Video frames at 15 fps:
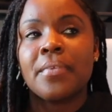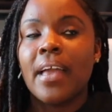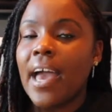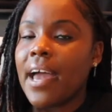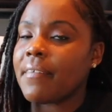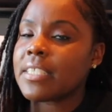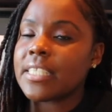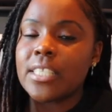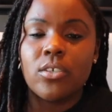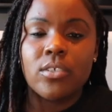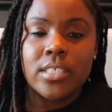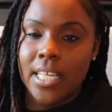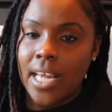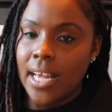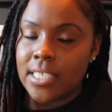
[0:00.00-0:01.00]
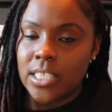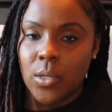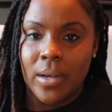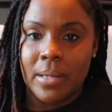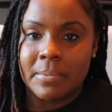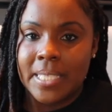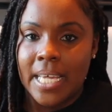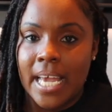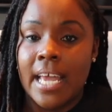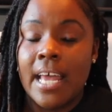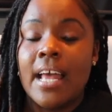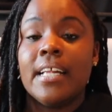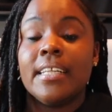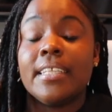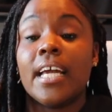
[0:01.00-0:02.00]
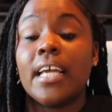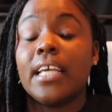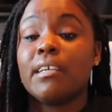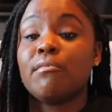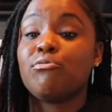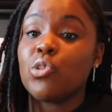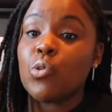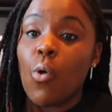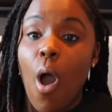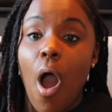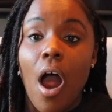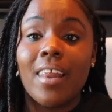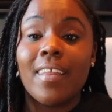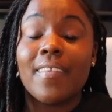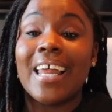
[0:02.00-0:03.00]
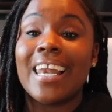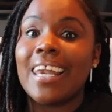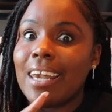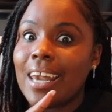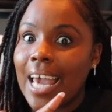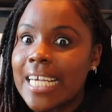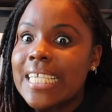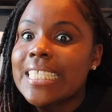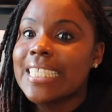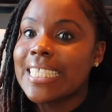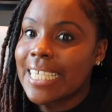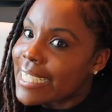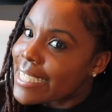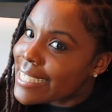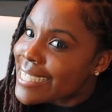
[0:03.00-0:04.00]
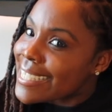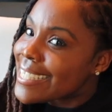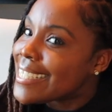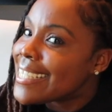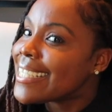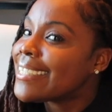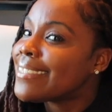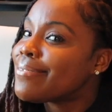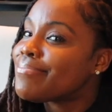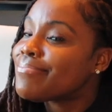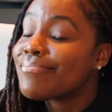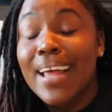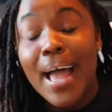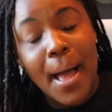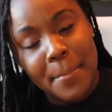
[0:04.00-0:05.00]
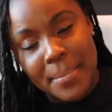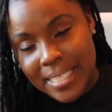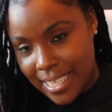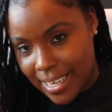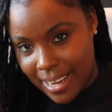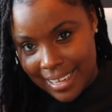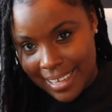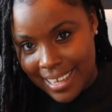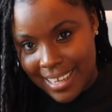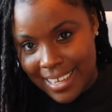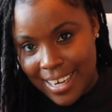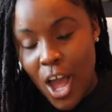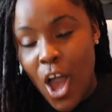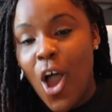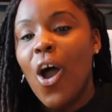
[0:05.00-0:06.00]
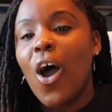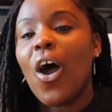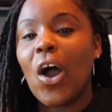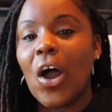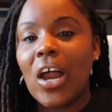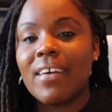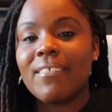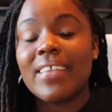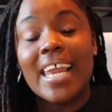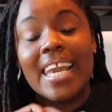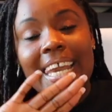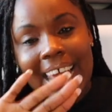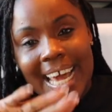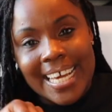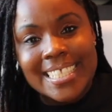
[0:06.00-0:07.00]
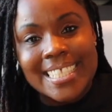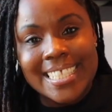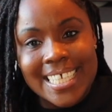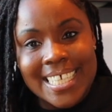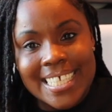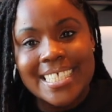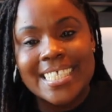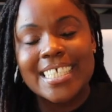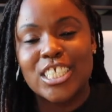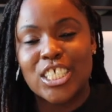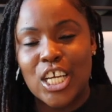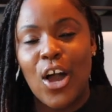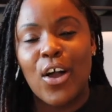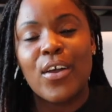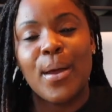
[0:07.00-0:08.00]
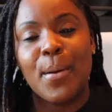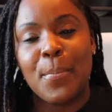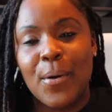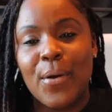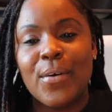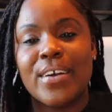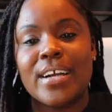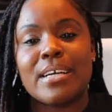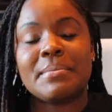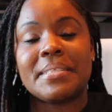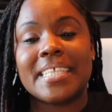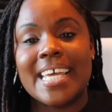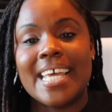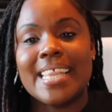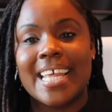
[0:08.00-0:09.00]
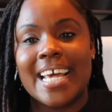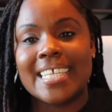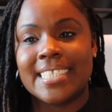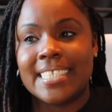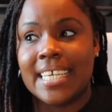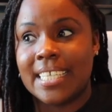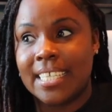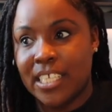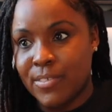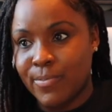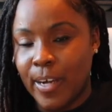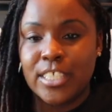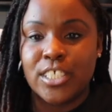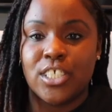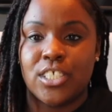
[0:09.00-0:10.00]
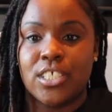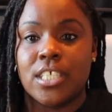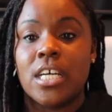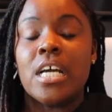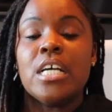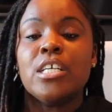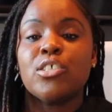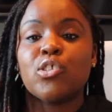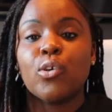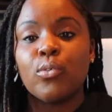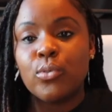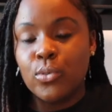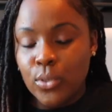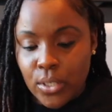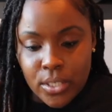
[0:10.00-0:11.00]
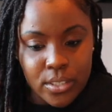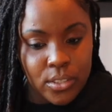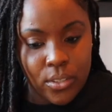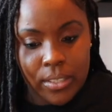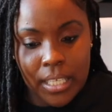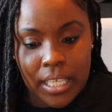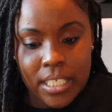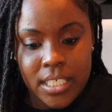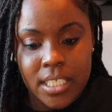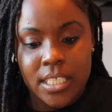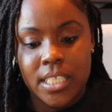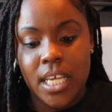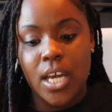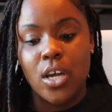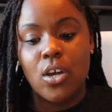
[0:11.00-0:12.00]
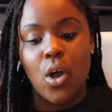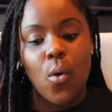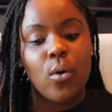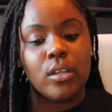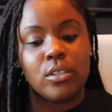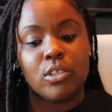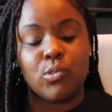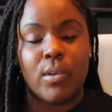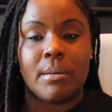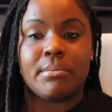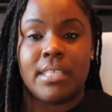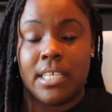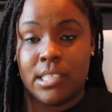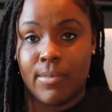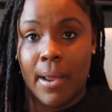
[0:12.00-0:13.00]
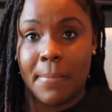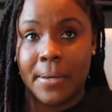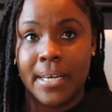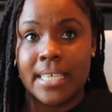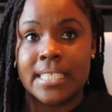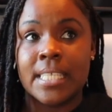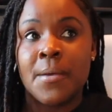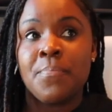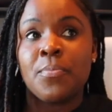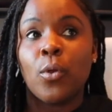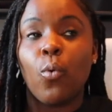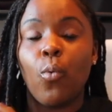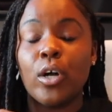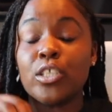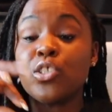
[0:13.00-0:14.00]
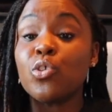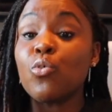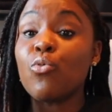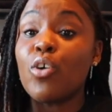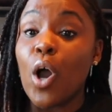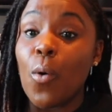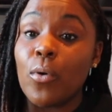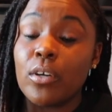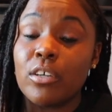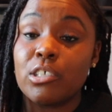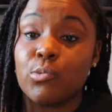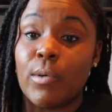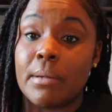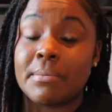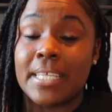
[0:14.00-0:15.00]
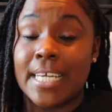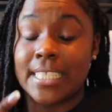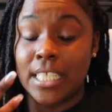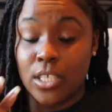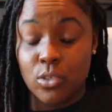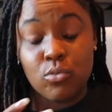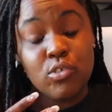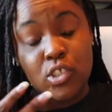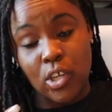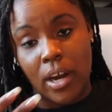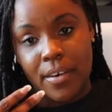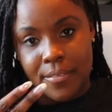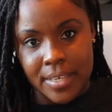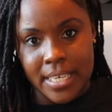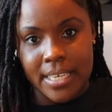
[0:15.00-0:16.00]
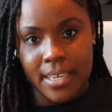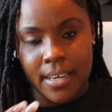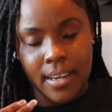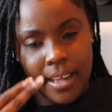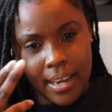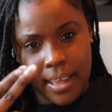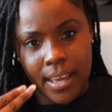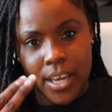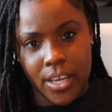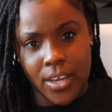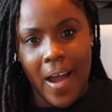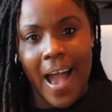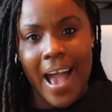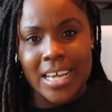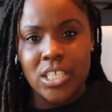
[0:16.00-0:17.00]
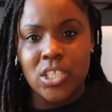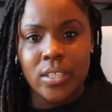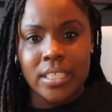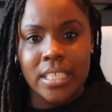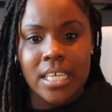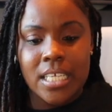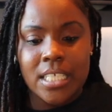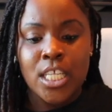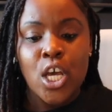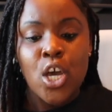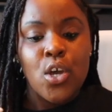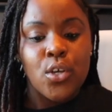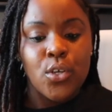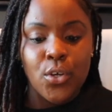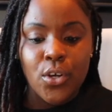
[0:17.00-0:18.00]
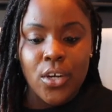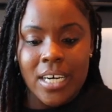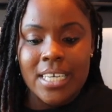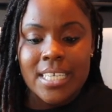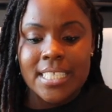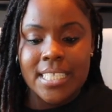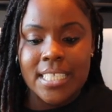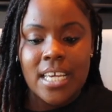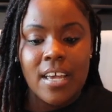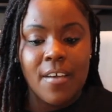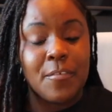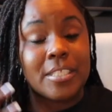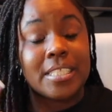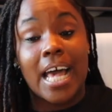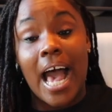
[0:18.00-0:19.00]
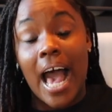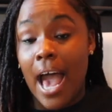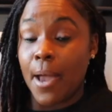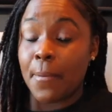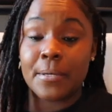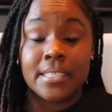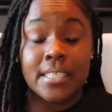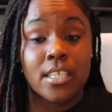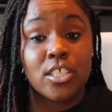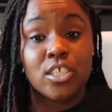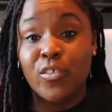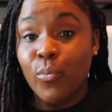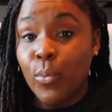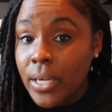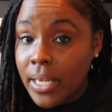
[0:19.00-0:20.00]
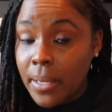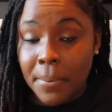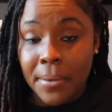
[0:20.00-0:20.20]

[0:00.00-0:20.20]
Every single state has a website that gives you all of the licensed, I'm gonna say that again, all of the licensed childcare programs in that state that's registered. So do your due diligence and go on those websites, right? Because once you go on those websites and you start reading and laying your eyes on things, you're gonna see if it's a high percentage of working